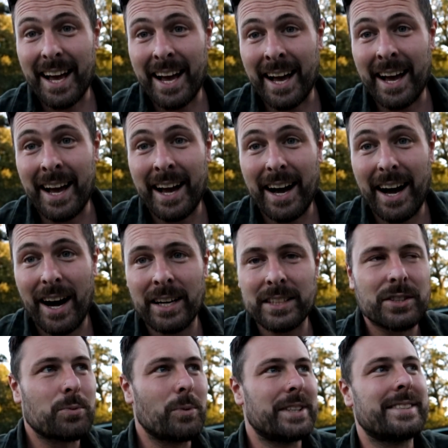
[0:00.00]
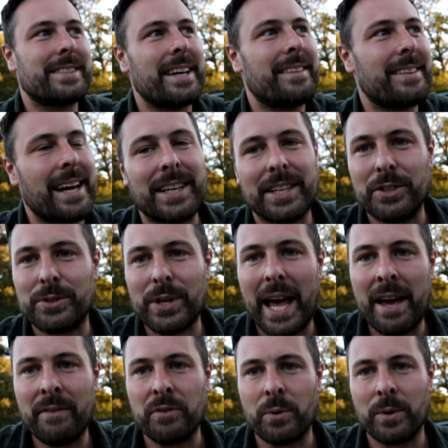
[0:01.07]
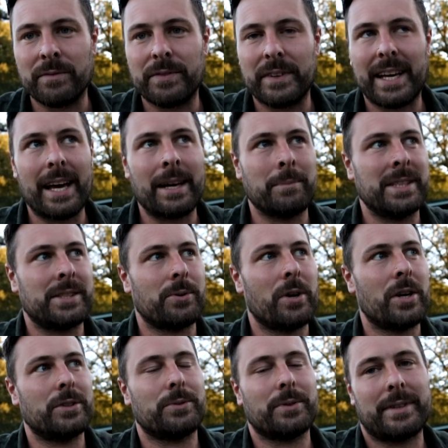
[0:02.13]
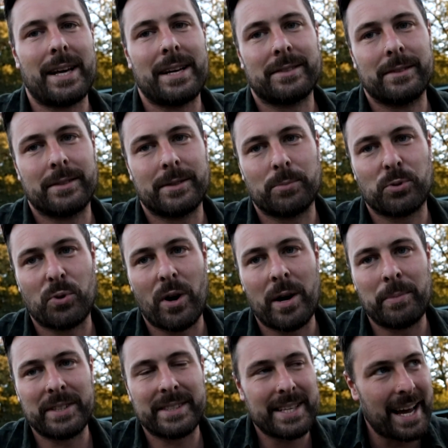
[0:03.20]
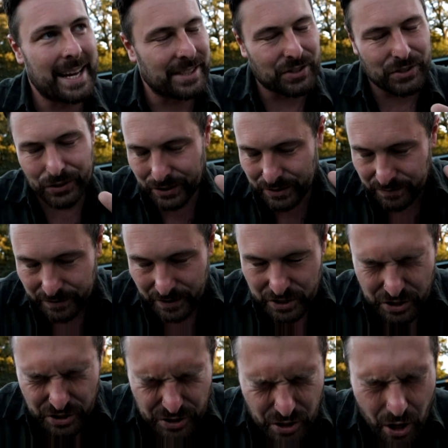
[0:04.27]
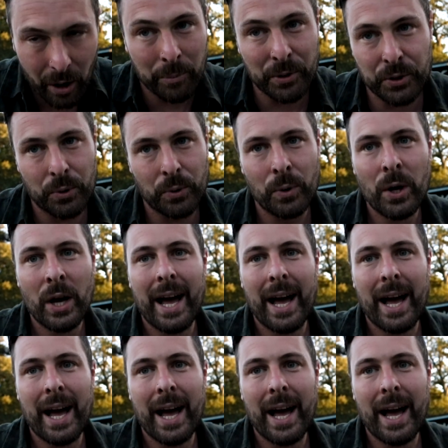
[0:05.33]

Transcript: I just want to say thank you to everyone for getting me to 100,000 subscribers. That is just phenomenal.